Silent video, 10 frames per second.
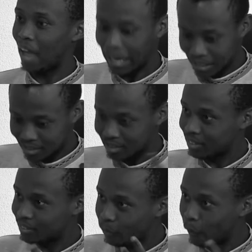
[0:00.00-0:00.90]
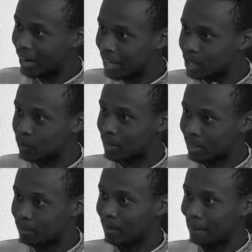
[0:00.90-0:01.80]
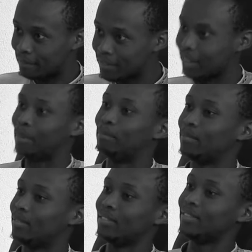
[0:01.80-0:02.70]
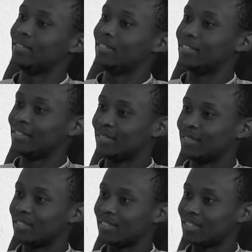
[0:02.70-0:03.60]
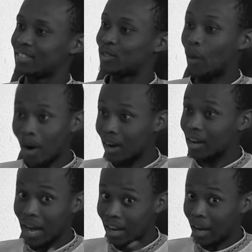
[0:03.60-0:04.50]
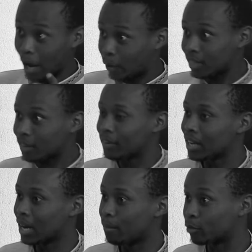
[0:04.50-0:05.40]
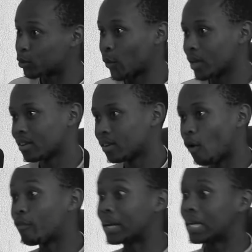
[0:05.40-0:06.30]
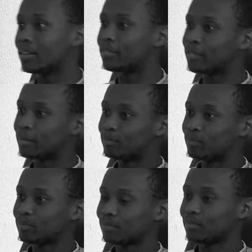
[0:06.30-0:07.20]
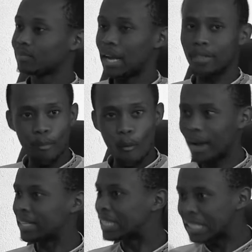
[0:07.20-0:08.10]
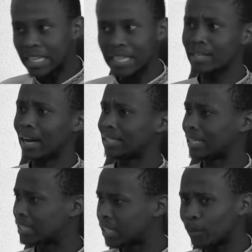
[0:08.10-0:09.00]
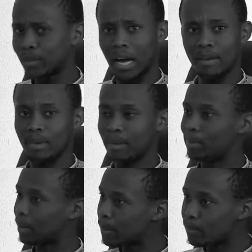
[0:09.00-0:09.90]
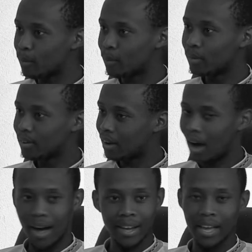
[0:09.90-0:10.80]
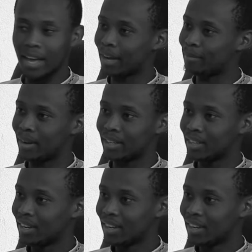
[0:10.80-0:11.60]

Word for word: I connected with them. I feel them. Yeah. So I got that feeling now of joy, of relief. And the more I dig in, I start seeing what's high, man. Black people. Yeah, man.